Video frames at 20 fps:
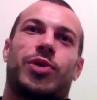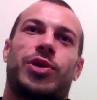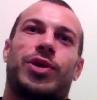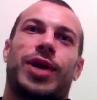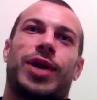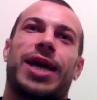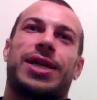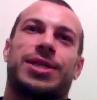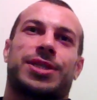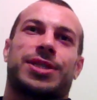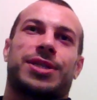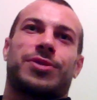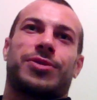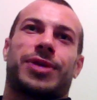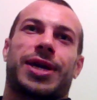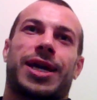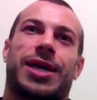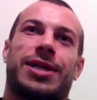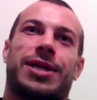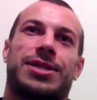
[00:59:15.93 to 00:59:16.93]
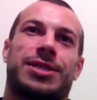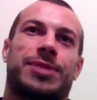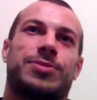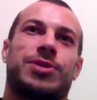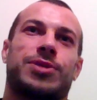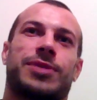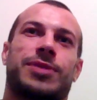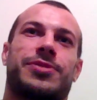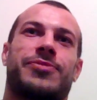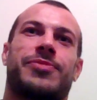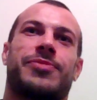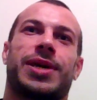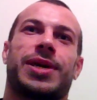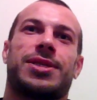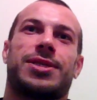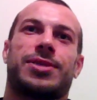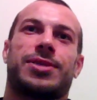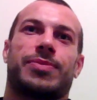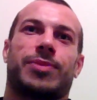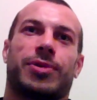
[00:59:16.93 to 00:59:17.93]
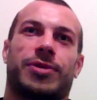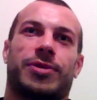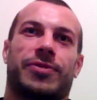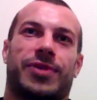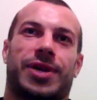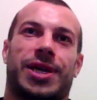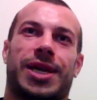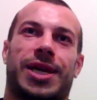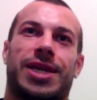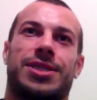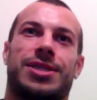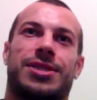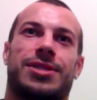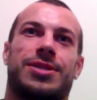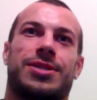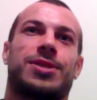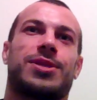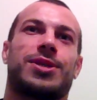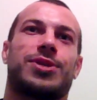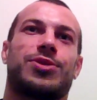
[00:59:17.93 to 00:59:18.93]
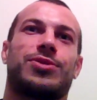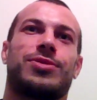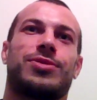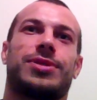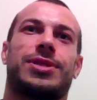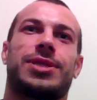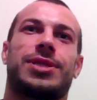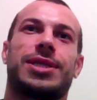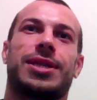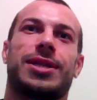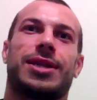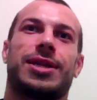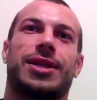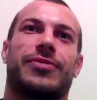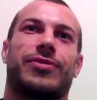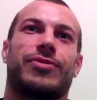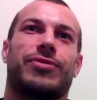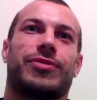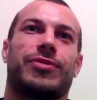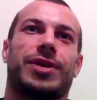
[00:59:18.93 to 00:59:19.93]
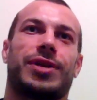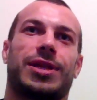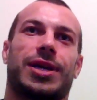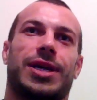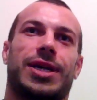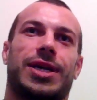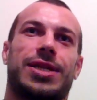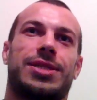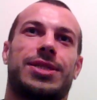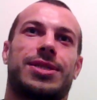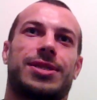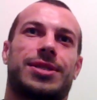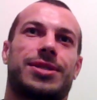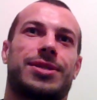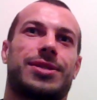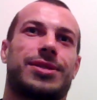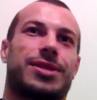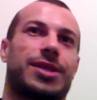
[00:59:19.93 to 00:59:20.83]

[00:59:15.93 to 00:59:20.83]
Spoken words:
when you actually look at it, sometimes you've made some modifications that you didn't even realize